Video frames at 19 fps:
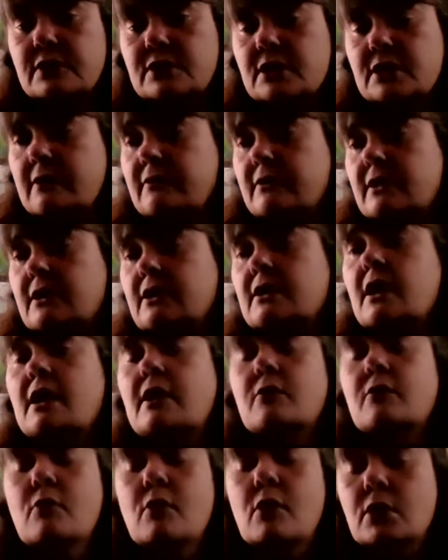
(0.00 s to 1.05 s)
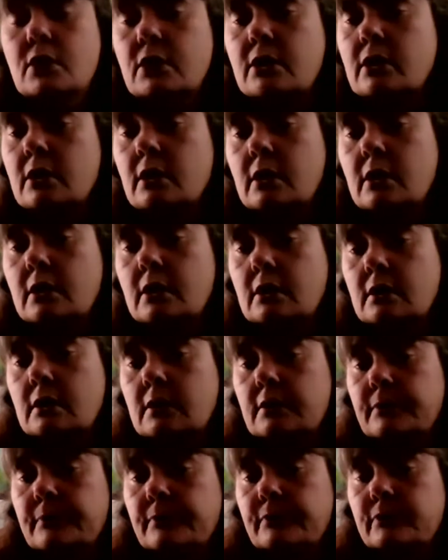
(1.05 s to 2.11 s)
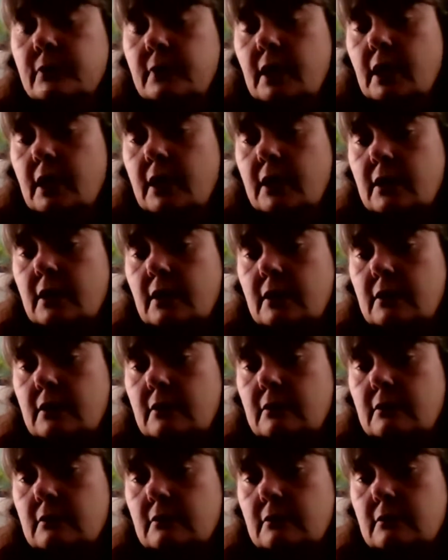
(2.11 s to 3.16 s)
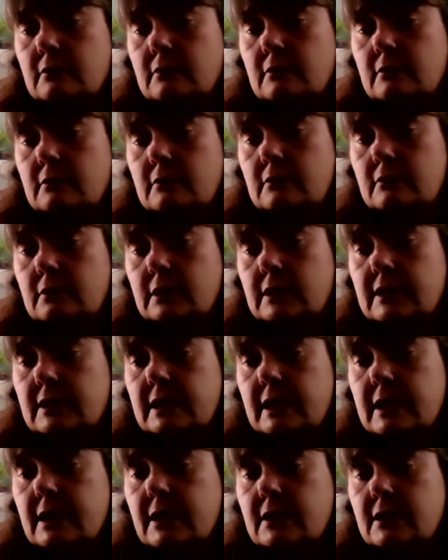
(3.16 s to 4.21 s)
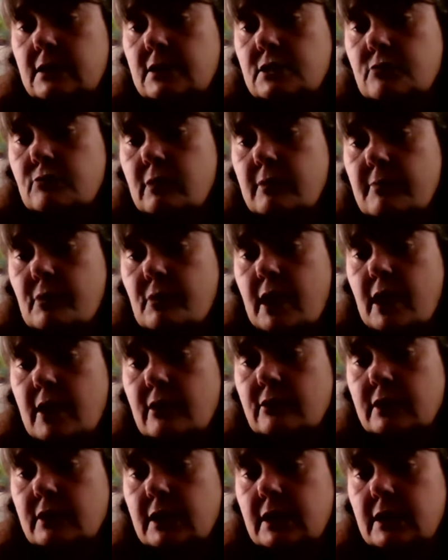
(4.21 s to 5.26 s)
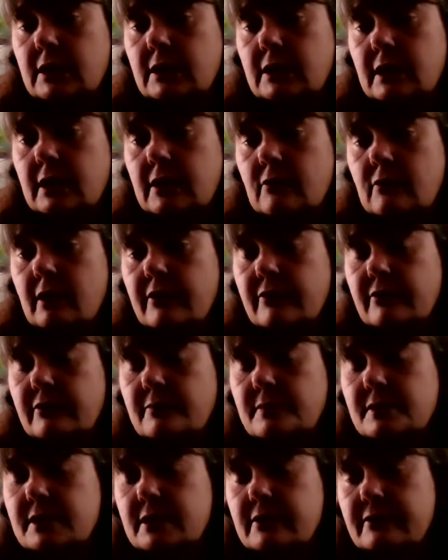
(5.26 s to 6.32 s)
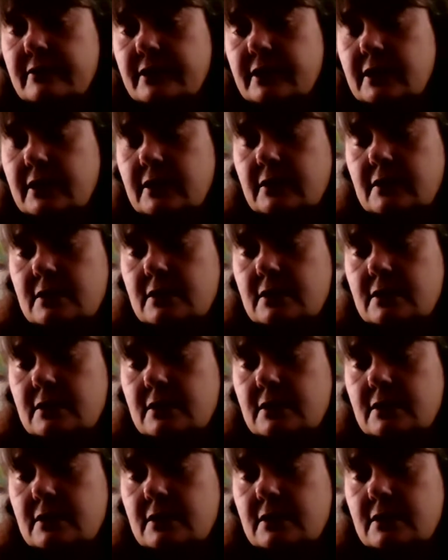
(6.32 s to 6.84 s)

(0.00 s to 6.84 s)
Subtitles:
fish have a lot of water. And that they can swim around in and get away from stuff in.